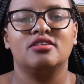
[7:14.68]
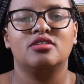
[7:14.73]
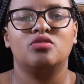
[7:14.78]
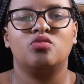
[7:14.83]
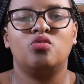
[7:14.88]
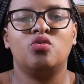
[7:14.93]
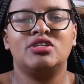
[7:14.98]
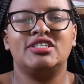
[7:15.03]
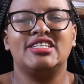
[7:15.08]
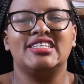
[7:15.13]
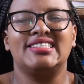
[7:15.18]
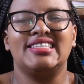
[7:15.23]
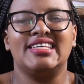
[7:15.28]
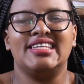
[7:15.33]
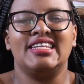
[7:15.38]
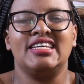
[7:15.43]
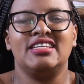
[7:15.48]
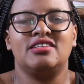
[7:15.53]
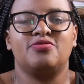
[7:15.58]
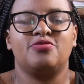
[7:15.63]
What is
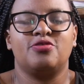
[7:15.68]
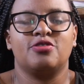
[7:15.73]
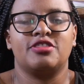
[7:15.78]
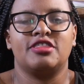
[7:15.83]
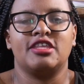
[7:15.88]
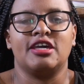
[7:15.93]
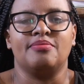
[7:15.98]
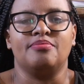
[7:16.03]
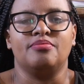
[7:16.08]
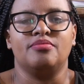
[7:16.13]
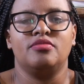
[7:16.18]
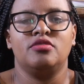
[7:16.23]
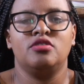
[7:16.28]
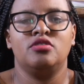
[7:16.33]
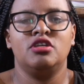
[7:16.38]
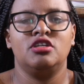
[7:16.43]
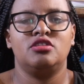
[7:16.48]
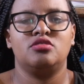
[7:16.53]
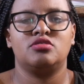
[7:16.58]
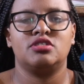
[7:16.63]
in it for them? You
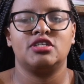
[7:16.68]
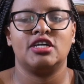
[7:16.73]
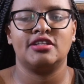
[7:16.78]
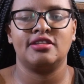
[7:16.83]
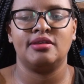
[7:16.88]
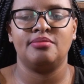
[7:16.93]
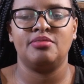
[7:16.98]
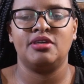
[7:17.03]
need to tell them,